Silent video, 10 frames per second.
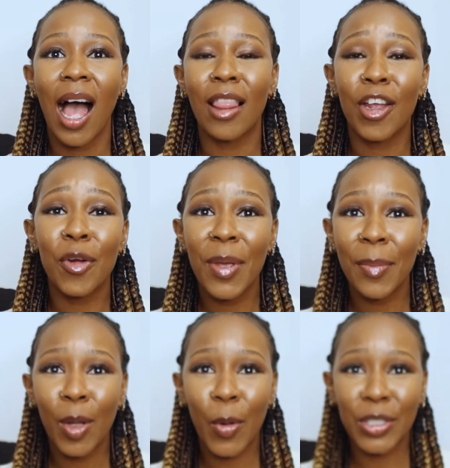A lot of
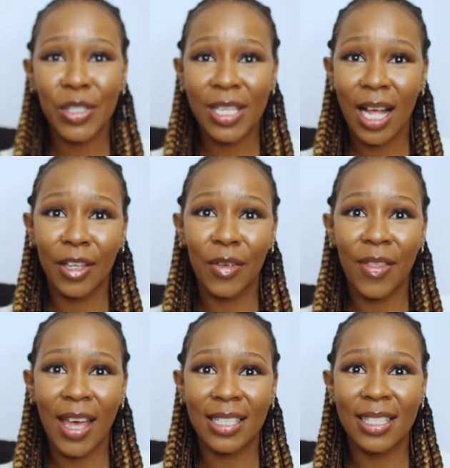people are going to tell
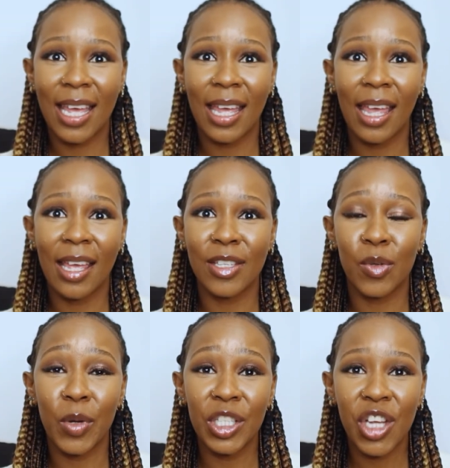you that there
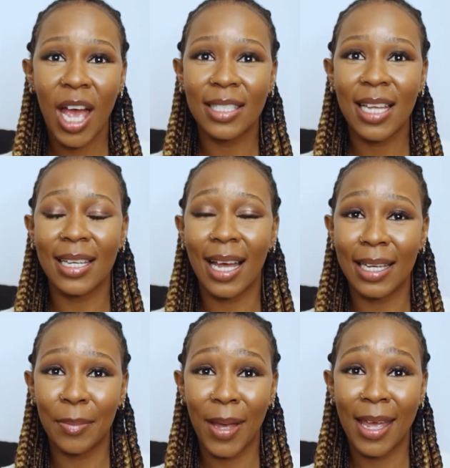is WeChat and
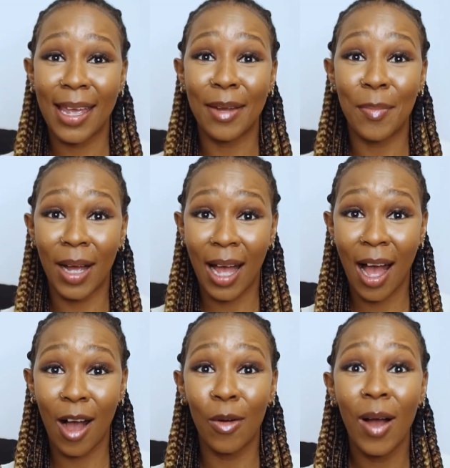Alipay in
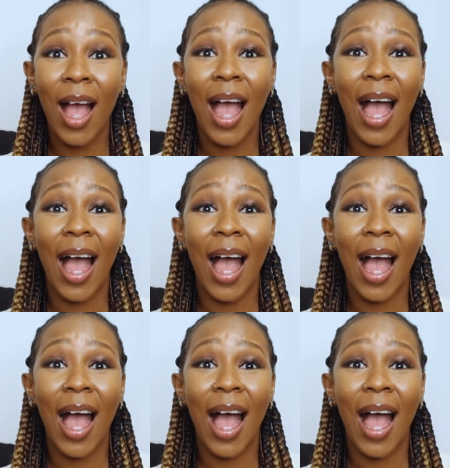Macau,